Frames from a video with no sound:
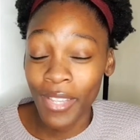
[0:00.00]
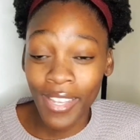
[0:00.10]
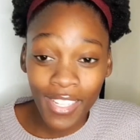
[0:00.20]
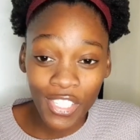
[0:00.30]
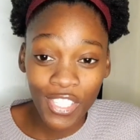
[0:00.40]

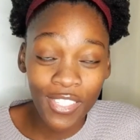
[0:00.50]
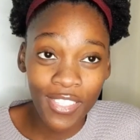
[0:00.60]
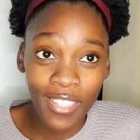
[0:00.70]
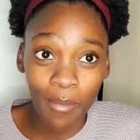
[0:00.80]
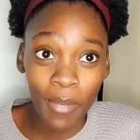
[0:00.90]
Yeah, and
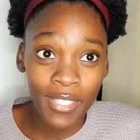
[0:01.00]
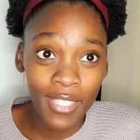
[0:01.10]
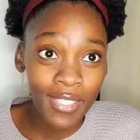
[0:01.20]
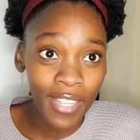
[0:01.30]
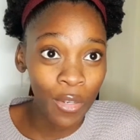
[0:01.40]
she's my
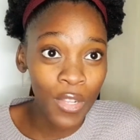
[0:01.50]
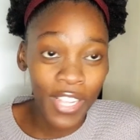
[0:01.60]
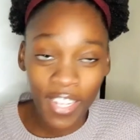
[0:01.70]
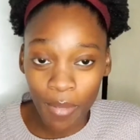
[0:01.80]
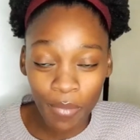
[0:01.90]
sister and
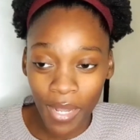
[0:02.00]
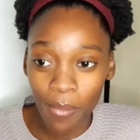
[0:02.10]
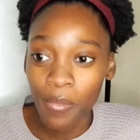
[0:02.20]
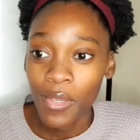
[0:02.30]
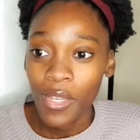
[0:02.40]
Khalil
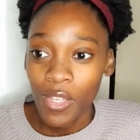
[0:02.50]
Abraham.